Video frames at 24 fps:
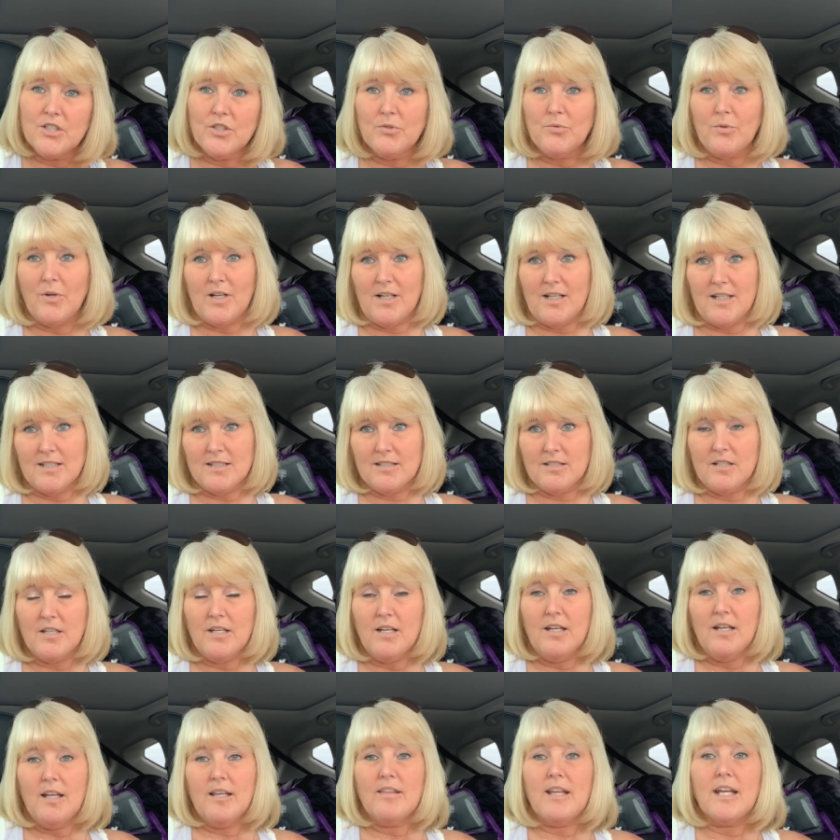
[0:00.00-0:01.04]
to us.
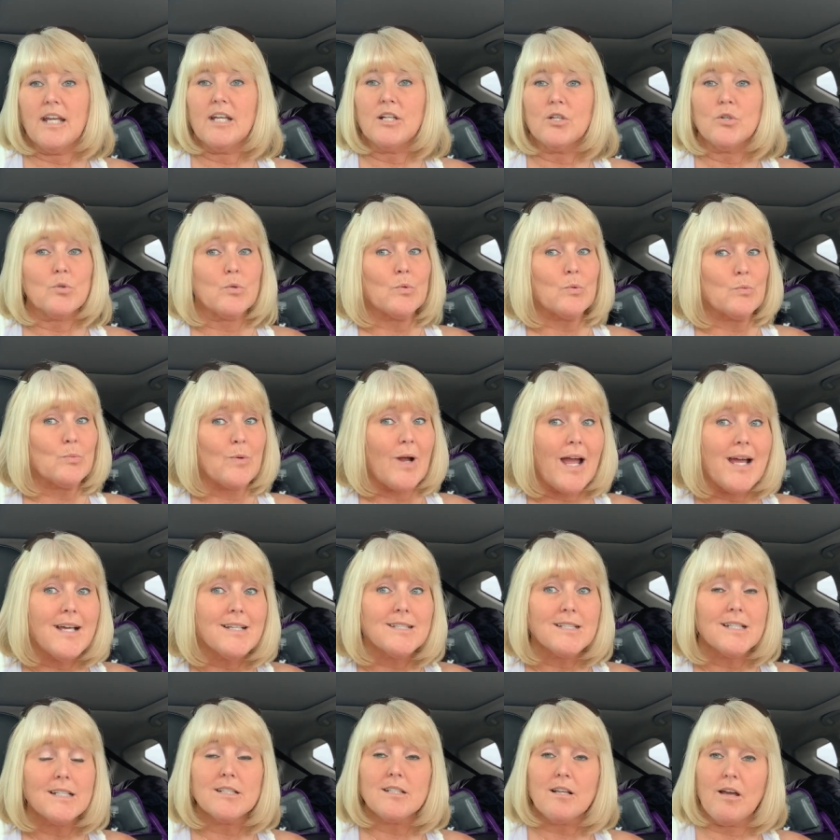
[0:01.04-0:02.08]
They had
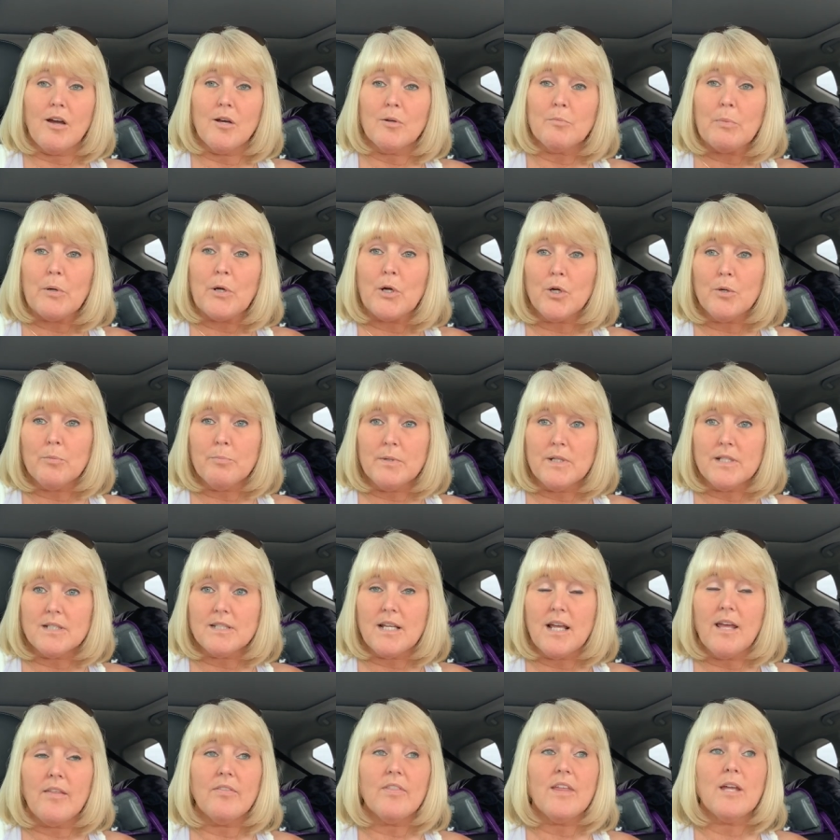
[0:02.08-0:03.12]
harassed us on purpose
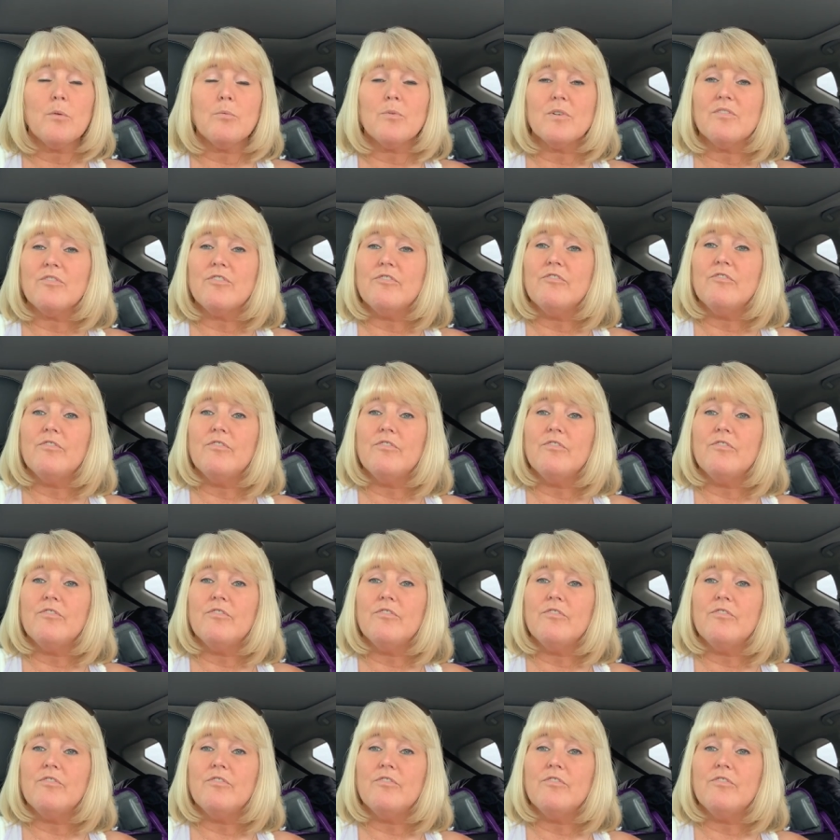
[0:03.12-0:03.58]
and they were